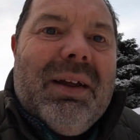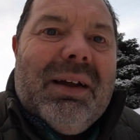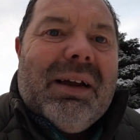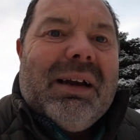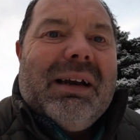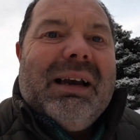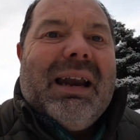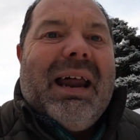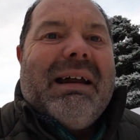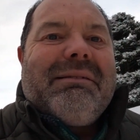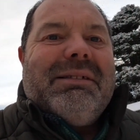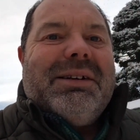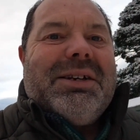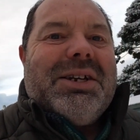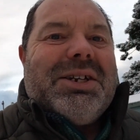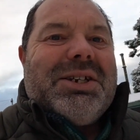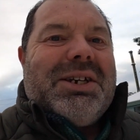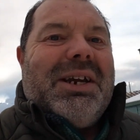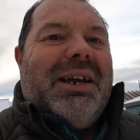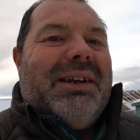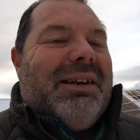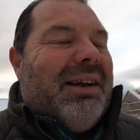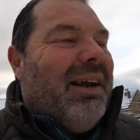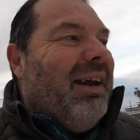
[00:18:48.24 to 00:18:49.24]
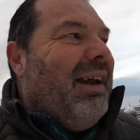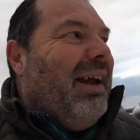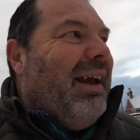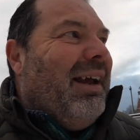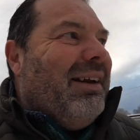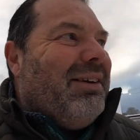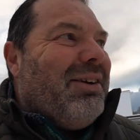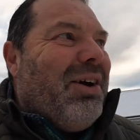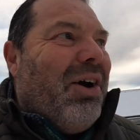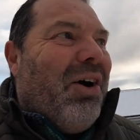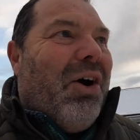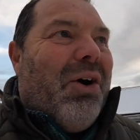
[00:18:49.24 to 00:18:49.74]
Clarence
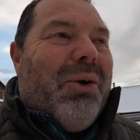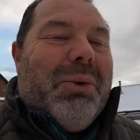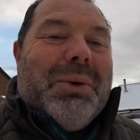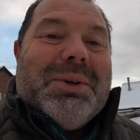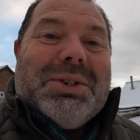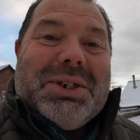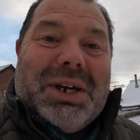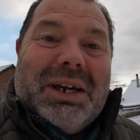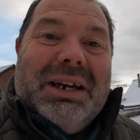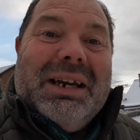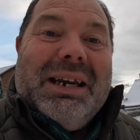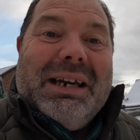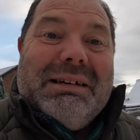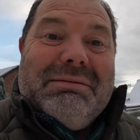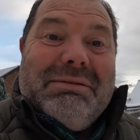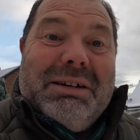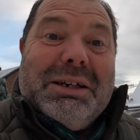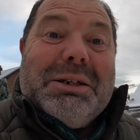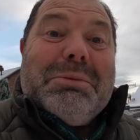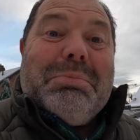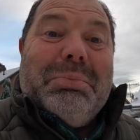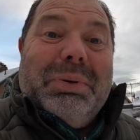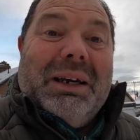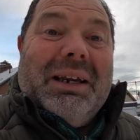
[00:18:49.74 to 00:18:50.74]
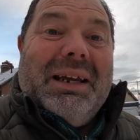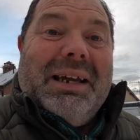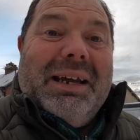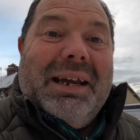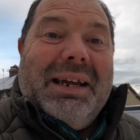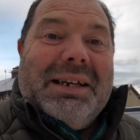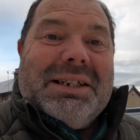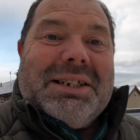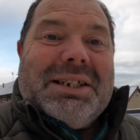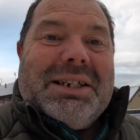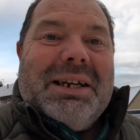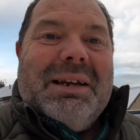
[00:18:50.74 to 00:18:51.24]
had always clear his
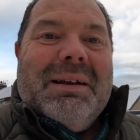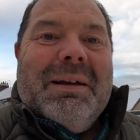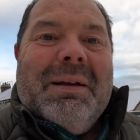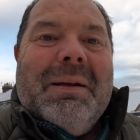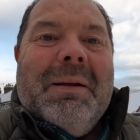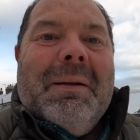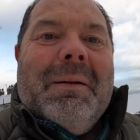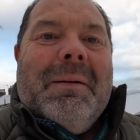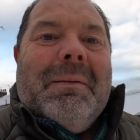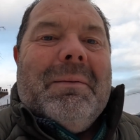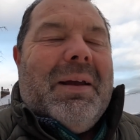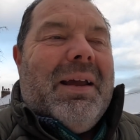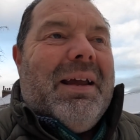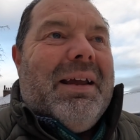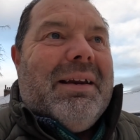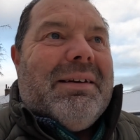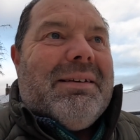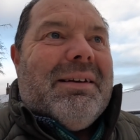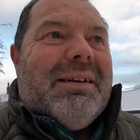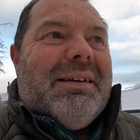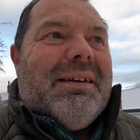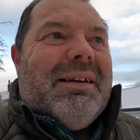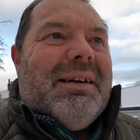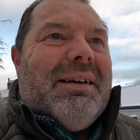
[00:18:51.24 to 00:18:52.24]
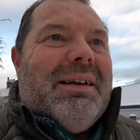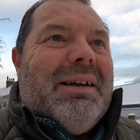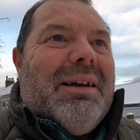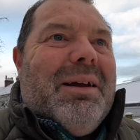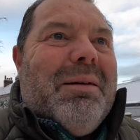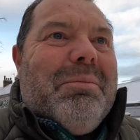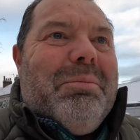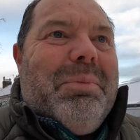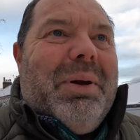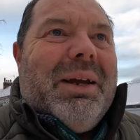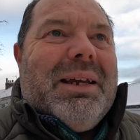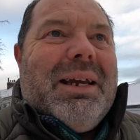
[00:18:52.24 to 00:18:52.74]
plate. He'd
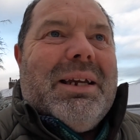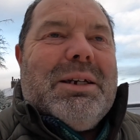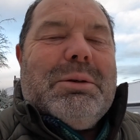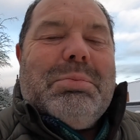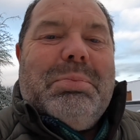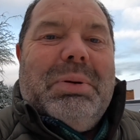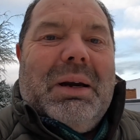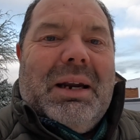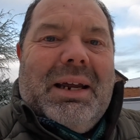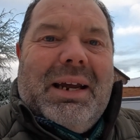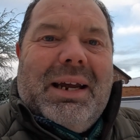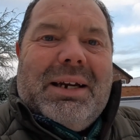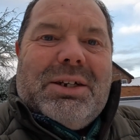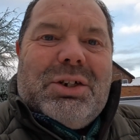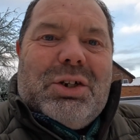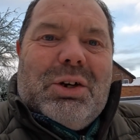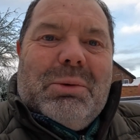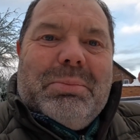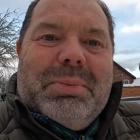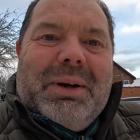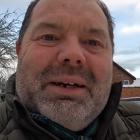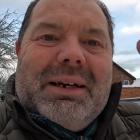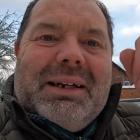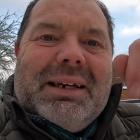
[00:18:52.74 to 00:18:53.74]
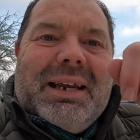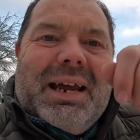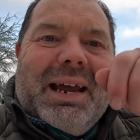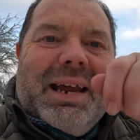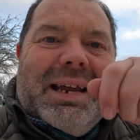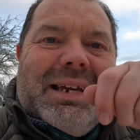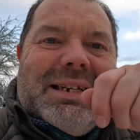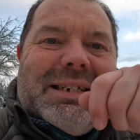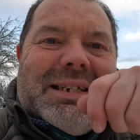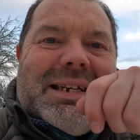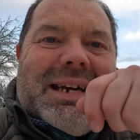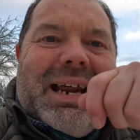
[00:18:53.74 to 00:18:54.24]
pick his plate up and he'd get
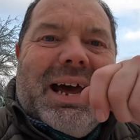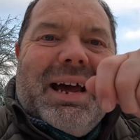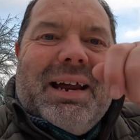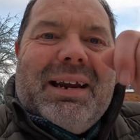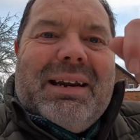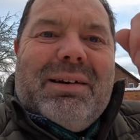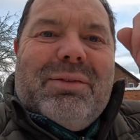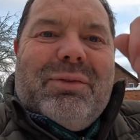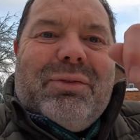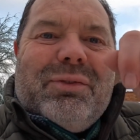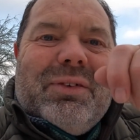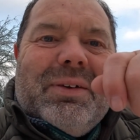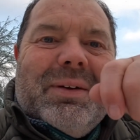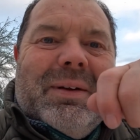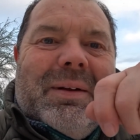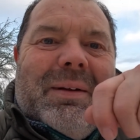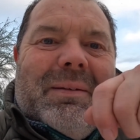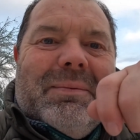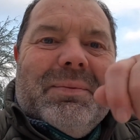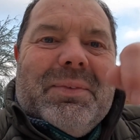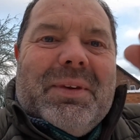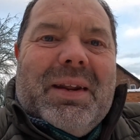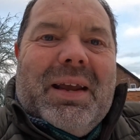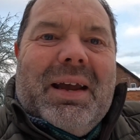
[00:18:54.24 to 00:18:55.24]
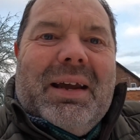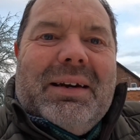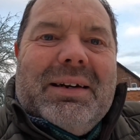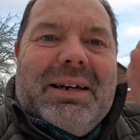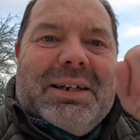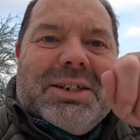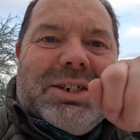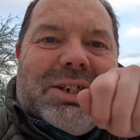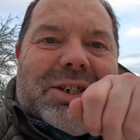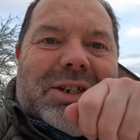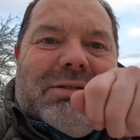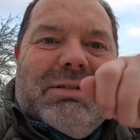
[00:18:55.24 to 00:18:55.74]
his knife and
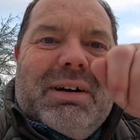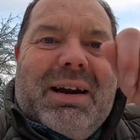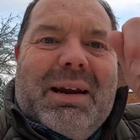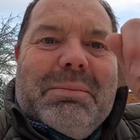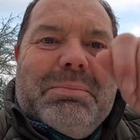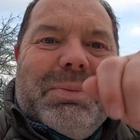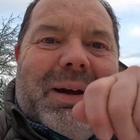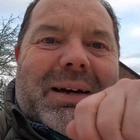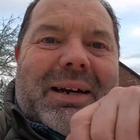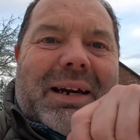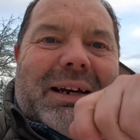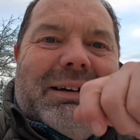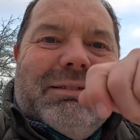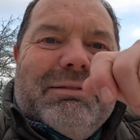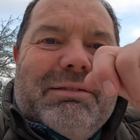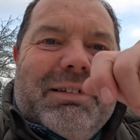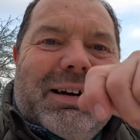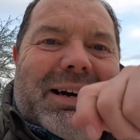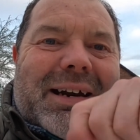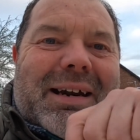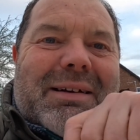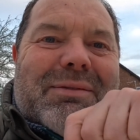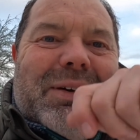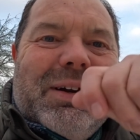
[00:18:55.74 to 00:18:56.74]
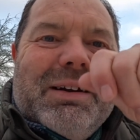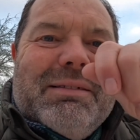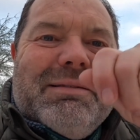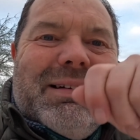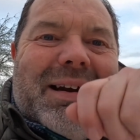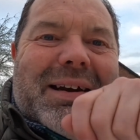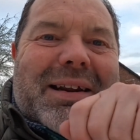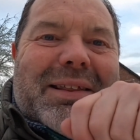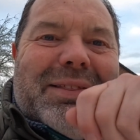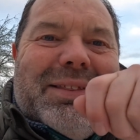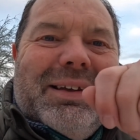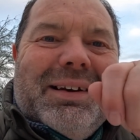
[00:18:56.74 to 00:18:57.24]
he'd scrape any gravy or
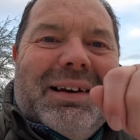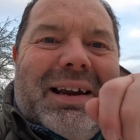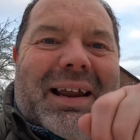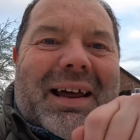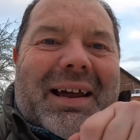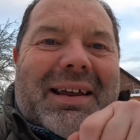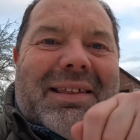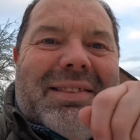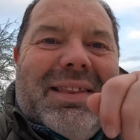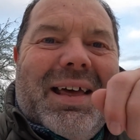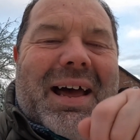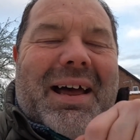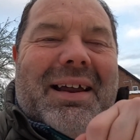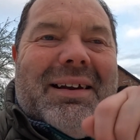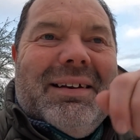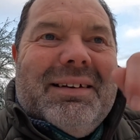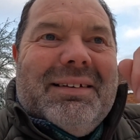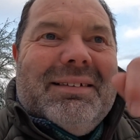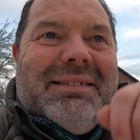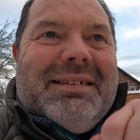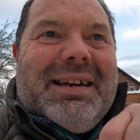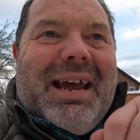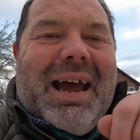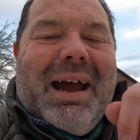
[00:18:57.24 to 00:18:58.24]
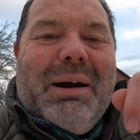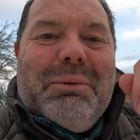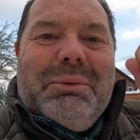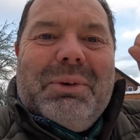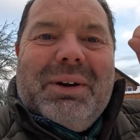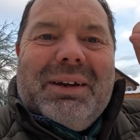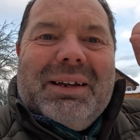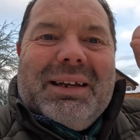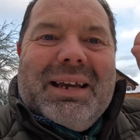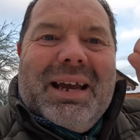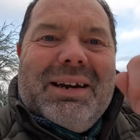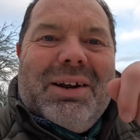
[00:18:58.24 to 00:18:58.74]
anything like that down
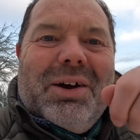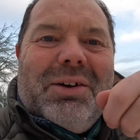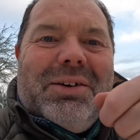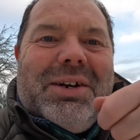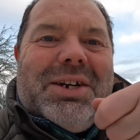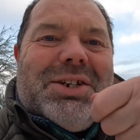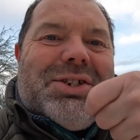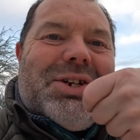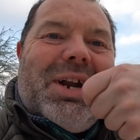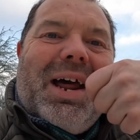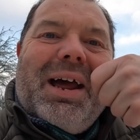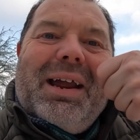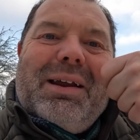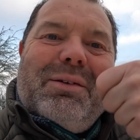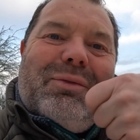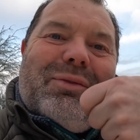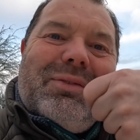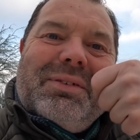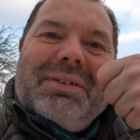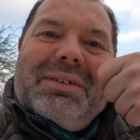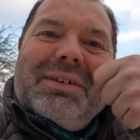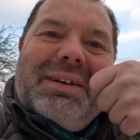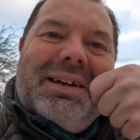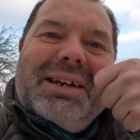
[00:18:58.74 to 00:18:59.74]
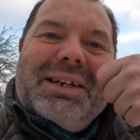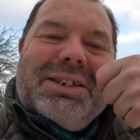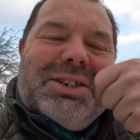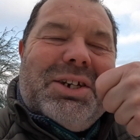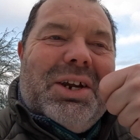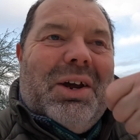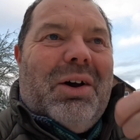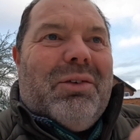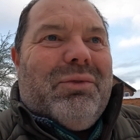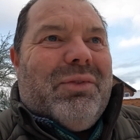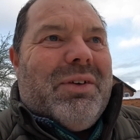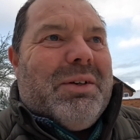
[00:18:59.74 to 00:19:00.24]
and get it on his knife and eat
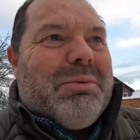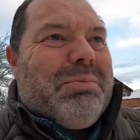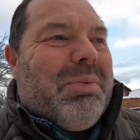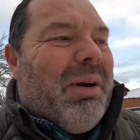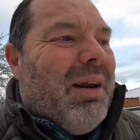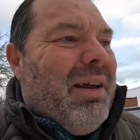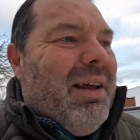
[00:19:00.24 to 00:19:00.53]
it off his